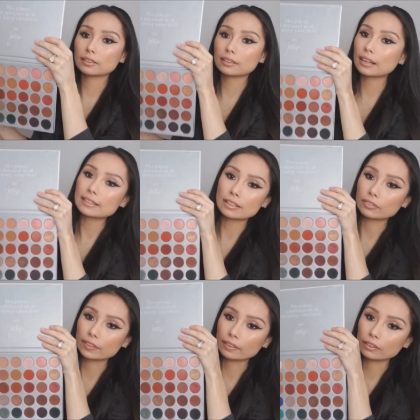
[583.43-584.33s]
it has
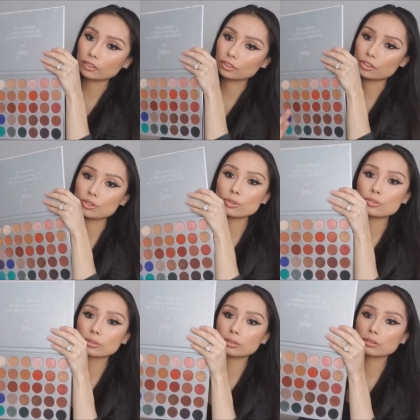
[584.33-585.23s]
everything. Your
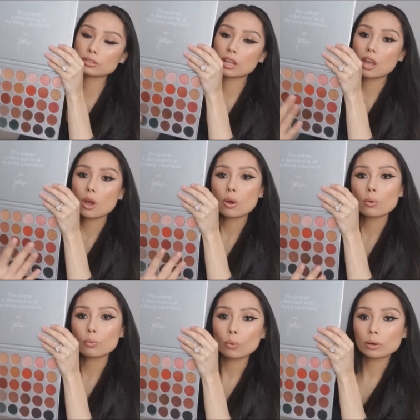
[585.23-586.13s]
neutrals,
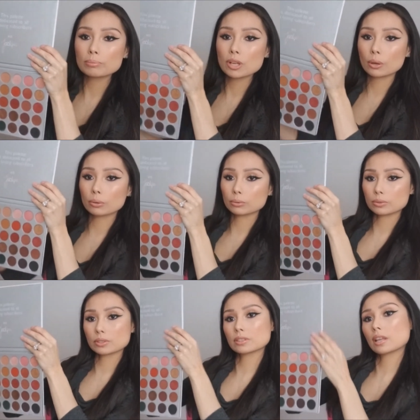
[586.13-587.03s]
warm
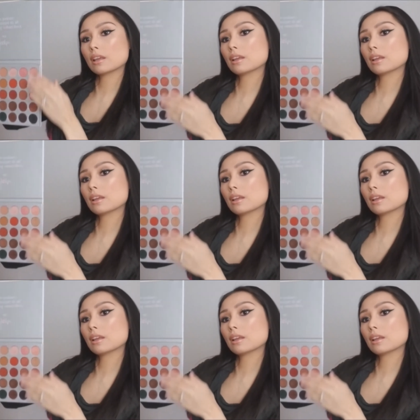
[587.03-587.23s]
tones,